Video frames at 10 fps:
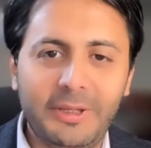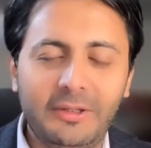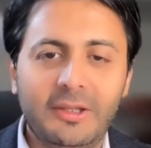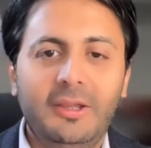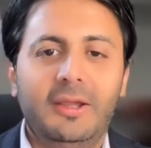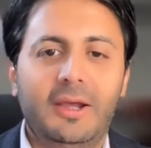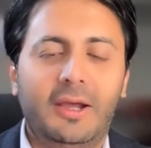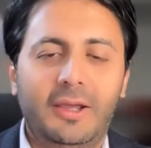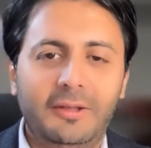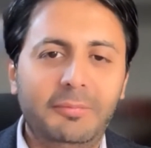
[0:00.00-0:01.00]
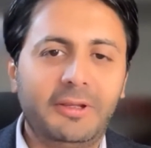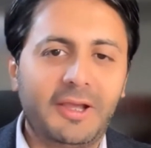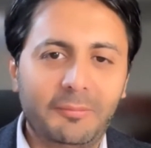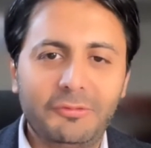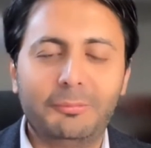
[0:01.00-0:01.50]
bit. It
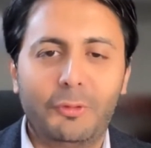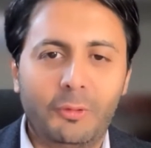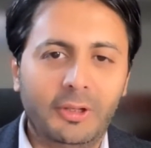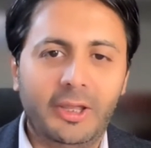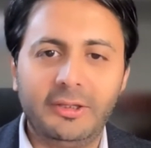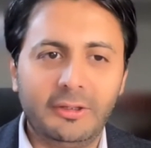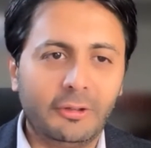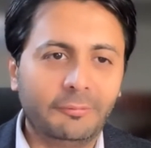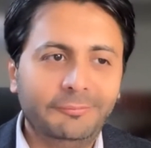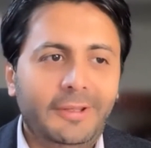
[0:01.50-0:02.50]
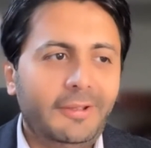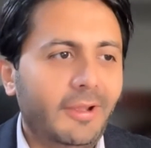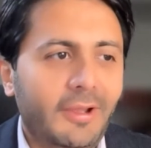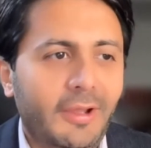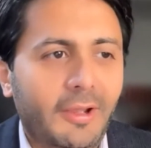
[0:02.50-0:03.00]
becomes more like
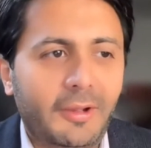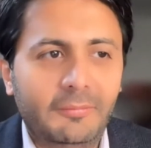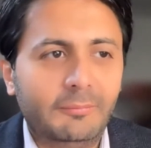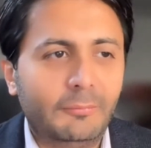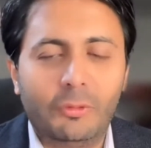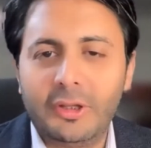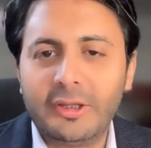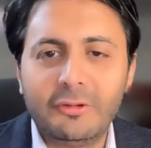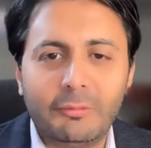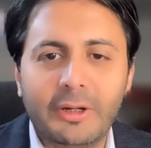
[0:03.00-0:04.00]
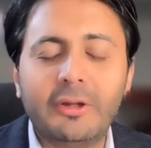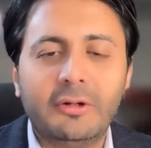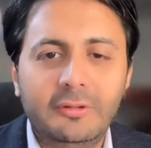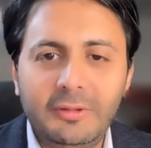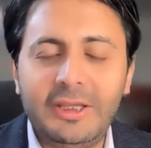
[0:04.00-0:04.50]
your
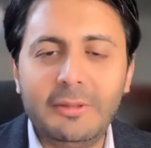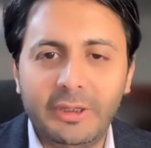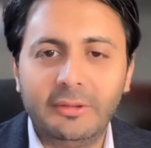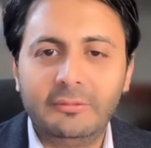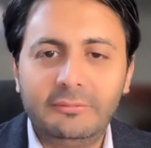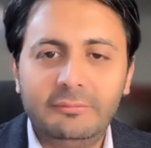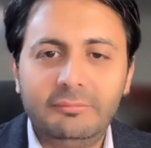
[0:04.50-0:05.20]
record keeping